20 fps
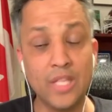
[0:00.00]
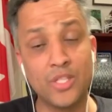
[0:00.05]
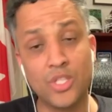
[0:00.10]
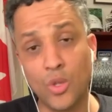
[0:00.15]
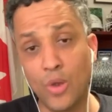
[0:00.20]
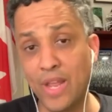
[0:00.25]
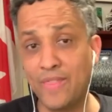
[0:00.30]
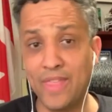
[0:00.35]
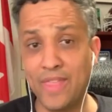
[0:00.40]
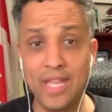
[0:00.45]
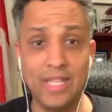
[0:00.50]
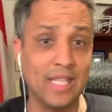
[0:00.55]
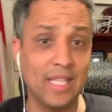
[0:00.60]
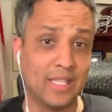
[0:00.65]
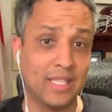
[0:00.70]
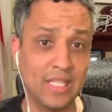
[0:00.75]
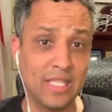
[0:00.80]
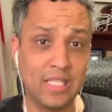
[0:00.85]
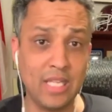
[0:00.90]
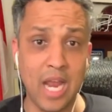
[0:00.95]
And so I
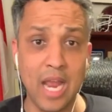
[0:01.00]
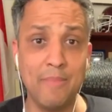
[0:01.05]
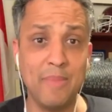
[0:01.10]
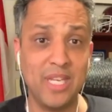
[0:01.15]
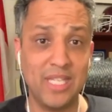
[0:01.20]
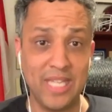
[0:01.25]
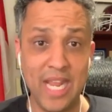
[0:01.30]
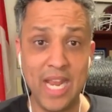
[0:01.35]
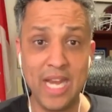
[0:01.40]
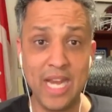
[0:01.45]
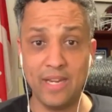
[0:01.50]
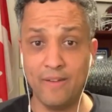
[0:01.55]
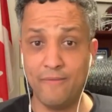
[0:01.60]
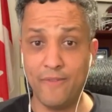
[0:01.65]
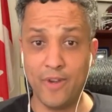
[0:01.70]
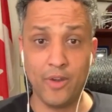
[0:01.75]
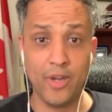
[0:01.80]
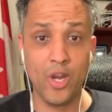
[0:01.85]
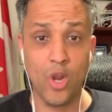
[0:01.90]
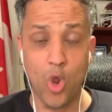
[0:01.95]
think that this time it did
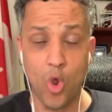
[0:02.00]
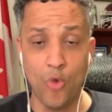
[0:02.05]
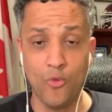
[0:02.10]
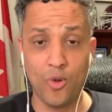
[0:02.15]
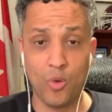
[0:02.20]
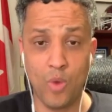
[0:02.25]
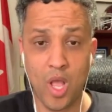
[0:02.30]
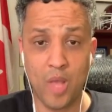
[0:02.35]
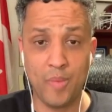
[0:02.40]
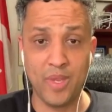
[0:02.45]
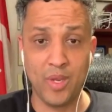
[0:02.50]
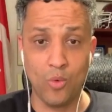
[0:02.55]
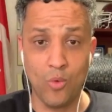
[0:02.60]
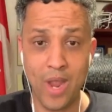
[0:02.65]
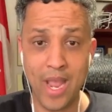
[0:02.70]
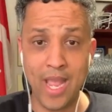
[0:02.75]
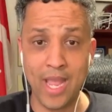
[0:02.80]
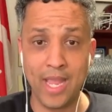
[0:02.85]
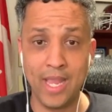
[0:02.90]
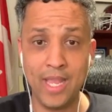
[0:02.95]
in a very
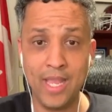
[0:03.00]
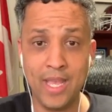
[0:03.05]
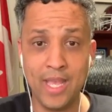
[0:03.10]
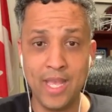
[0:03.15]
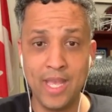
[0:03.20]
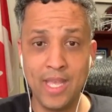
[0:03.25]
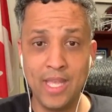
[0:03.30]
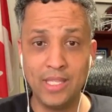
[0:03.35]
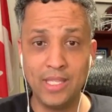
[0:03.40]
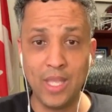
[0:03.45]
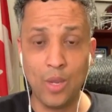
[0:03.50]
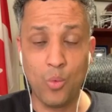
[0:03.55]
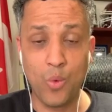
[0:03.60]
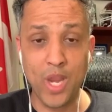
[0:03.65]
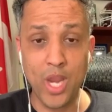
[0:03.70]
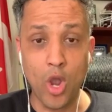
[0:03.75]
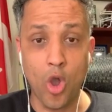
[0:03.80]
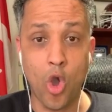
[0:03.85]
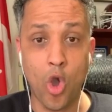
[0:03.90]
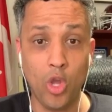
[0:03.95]
overwhelming way,
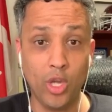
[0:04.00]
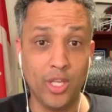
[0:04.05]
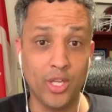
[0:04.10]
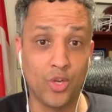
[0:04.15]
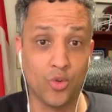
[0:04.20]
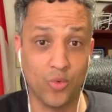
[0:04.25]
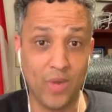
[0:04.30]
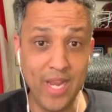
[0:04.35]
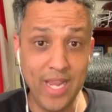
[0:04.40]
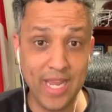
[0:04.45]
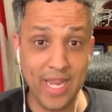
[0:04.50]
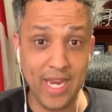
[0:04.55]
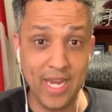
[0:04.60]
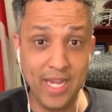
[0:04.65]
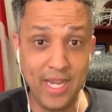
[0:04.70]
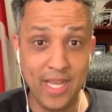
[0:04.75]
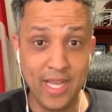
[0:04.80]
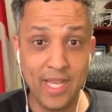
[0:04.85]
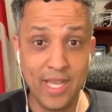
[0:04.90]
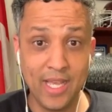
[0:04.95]
that we all
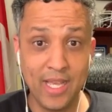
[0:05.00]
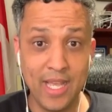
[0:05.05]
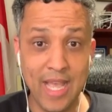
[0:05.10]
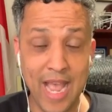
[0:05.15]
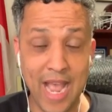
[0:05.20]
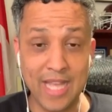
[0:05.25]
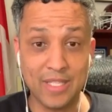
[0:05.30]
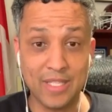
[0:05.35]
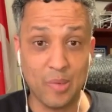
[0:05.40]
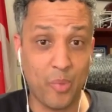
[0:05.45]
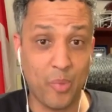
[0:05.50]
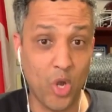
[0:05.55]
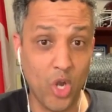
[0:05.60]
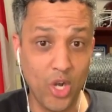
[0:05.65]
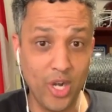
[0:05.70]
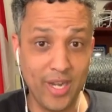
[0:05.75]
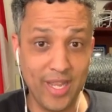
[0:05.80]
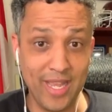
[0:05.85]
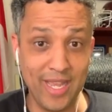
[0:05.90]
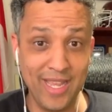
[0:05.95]
agreed as a
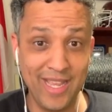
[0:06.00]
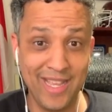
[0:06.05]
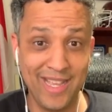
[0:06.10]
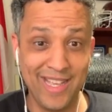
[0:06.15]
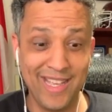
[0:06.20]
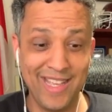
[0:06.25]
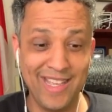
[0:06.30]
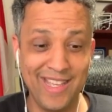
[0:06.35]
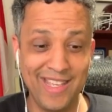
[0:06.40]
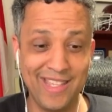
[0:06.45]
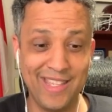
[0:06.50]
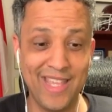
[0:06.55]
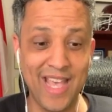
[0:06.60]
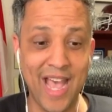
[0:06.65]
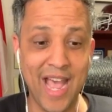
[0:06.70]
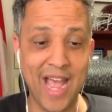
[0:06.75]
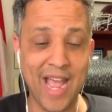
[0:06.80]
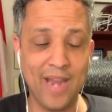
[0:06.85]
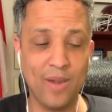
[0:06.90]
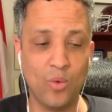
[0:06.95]
party
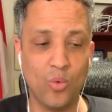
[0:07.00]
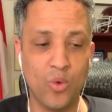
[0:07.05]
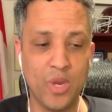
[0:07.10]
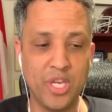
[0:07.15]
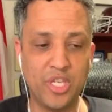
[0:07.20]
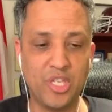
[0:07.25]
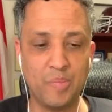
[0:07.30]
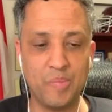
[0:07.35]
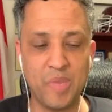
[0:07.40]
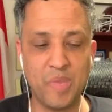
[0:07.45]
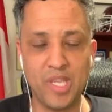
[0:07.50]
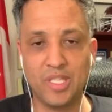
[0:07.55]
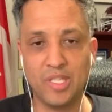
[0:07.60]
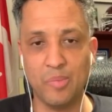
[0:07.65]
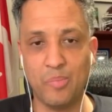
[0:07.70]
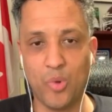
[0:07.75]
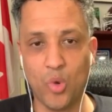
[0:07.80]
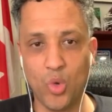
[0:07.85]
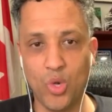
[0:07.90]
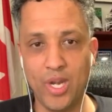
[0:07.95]
that we should be
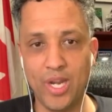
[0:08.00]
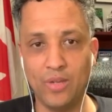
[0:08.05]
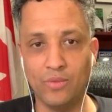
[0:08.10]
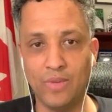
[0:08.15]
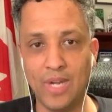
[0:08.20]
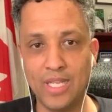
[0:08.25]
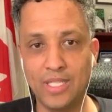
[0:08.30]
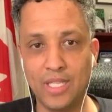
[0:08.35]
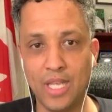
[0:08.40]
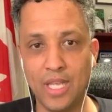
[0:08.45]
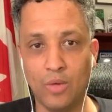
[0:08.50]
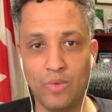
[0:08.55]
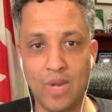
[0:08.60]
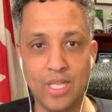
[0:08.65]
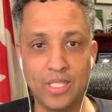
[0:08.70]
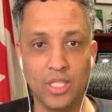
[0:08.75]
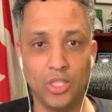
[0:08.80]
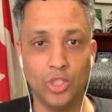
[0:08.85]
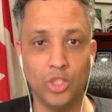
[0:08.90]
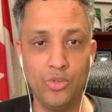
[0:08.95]
supporting
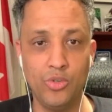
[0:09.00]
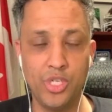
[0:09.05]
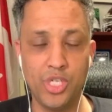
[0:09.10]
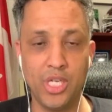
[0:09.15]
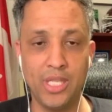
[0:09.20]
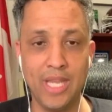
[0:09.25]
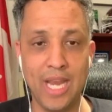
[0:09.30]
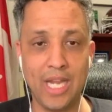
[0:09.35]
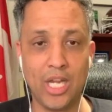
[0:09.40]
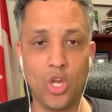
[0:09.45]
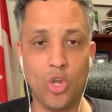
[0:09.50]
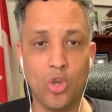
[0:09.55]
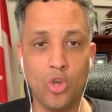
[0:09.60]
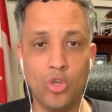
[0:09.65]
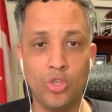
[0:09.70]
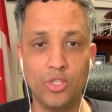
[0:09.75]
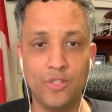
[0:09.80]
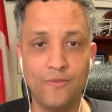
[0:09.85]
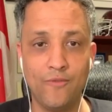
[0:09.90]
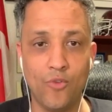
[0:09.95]
a resolution that
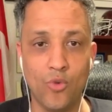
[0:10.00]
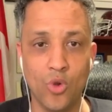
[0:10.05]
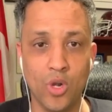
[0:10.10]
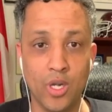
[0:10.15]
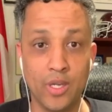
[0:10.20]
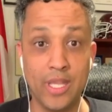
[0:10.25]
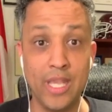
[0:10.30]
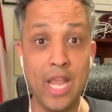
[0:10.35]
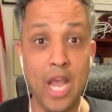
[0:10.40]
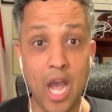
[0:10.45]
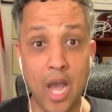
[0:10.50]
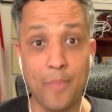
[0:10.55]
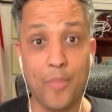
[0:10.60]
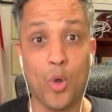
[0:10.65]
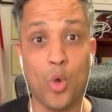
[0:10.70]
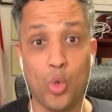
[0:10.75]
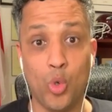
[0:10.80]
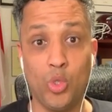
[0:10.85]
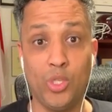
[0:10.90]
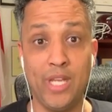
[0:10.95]
calls for the
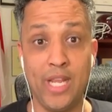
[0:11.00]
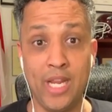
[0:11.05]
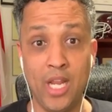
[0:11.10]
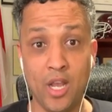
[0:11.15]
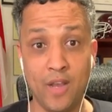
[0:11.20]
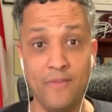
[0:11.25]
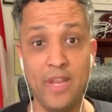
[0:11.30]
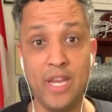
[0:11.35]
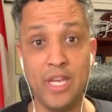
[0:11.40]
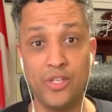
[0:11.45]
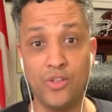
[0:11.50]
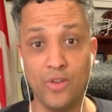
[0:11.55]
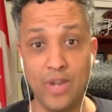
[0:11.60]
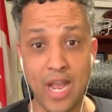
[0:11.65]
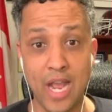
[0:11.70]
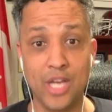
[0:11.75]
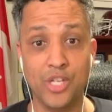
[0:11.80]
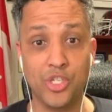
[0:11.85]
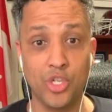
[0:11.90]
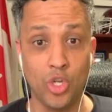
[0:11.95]
upholding of
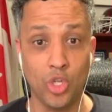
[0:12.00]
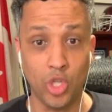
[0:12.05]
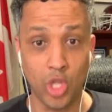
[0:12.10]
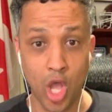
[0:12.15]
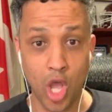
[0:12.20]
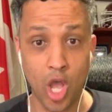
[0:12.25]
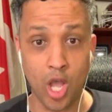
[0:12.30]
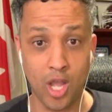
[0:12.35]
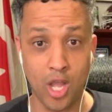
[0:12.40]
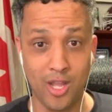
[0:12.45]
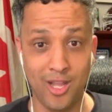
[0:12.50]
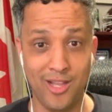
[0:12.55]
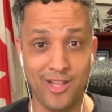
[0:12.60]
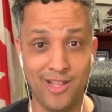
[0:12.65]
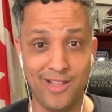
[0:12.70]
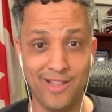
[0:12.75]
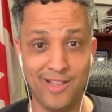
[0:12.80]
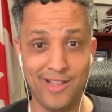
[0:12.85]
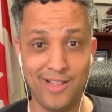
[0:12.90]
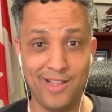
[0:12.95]
international law.
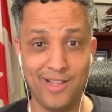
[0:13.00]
